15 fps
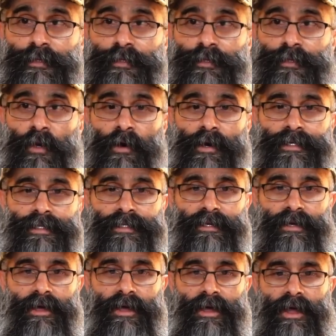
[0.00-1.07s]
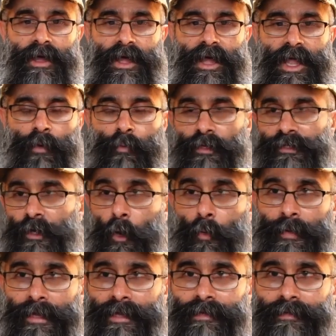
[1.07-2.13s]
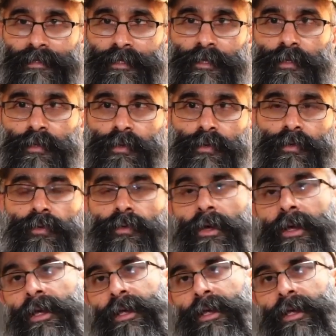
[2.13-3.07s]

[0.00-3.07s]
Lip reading: start. I was hoping to